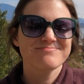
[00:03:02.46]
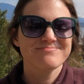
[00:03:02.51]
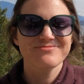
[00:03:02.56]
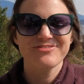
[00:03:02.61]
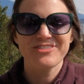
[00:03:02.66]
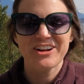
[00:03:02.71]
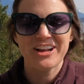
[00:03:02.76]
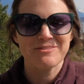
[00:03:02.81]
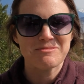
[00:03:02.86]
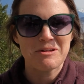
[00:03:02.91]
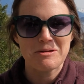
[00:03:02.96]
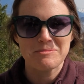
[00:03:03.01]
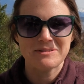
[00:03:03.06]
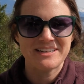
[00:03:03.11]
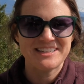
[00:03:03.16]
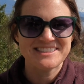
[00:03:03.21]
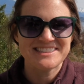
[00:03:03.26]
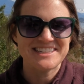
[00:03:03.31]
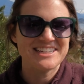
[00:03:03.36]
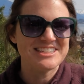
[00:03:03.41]
forgive my
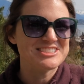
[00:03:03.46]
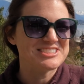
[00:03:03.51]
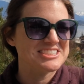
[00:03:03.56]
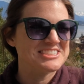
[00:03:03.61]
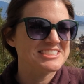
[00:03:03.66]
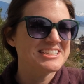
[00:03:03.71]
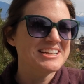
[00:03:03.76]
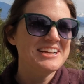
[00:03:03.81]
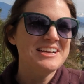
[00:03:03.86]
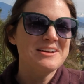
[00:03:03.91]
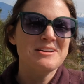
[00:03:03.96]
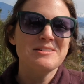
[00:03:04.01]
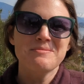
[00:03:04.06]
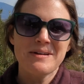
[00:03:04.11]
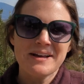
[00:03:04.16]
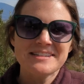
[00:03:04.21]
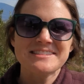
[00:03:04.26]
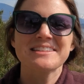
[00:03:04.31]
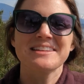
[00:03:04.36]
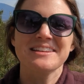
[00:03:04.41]
pronunciation,
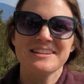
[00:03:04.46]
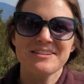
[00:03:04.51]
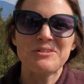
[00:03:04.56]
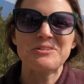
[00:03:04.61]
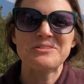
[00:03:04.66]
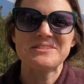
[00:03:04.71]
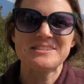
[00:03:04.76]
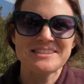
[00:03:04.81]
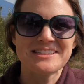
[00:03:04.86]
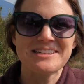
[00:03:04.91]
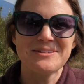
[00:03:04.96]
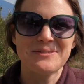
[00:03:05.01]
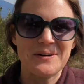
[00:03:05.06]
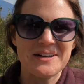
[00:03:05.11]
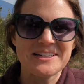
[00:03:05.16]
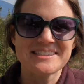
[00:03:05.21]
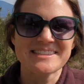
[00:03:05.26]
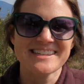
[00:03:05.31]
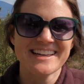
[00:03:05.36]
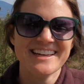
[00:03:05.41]
basically the old city
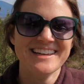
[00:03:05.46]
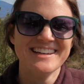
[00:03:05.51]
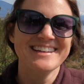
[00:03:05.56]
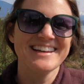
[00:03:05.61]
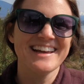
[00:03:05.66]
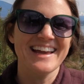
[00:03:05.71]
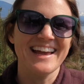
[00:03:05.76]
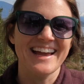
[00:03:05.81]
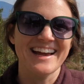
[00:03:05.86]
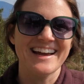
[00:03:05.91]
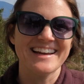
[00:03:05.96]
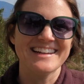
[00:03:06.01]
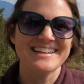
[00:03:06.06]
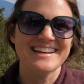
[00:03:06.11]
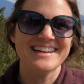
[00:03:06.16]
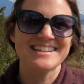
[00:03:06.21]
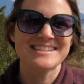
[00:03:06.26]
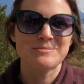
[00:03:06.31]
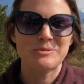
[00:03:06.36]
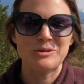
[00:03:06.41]
walls. And
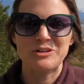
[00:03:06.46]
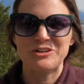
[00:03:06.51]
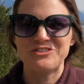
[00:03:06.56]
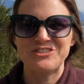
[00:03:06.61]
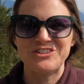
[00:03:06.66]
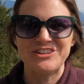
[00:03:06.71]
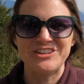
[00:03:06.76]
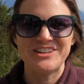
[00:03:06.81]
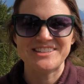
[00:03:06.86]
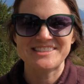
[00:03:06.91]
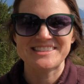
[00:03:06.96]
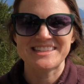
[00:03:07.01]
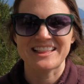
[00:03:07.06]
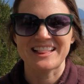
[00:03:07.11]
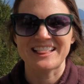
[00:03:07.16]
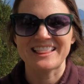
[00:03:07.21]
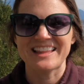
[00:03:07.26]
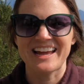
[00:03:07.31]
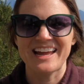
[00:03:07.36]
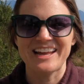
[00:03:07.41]
it's beautiful. You can see the
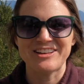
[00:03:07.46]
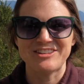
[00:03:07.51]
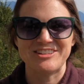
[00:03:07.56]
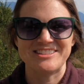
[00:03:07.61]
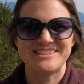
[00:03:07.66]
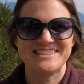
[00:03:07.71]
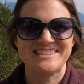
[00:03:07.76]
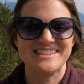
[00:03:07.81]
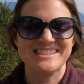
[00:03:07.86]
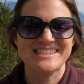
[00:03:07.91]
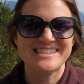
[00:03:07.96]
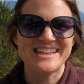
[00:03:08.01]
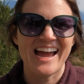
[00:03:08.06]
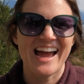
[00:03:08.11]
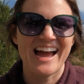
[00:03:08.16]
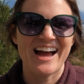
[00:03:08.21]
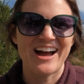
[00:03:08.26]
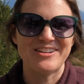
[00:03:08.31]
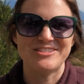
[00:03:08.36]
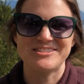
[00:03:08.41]
lake, you can see the
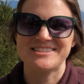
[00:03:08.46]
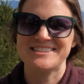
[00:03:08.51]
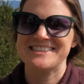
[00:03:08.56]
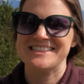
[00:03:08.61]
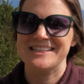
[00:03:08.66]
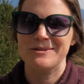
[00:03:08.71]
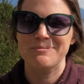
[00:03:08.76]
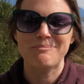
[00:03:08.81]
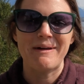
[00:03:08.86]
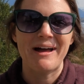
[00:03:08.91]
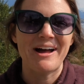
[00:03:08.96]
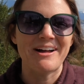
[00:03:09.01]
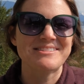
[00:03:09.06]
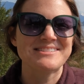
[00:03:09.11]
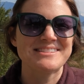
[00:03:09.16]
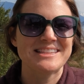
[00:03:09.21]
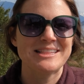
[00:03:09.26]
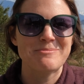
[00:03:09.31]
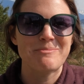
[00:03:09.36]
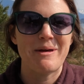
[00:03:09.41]
town, you can see the mountains
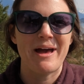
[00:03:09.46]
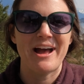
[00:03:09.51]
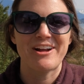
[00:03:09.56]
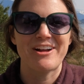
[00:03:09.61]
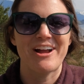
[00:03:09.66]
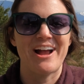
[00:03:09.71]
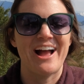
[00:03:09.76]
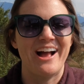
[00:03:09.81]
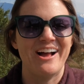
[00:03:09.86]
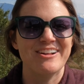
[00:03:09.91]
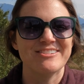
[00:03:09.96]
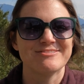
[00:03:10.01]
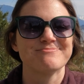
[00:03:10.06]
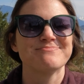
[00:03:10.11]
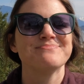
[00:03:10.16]
in the background.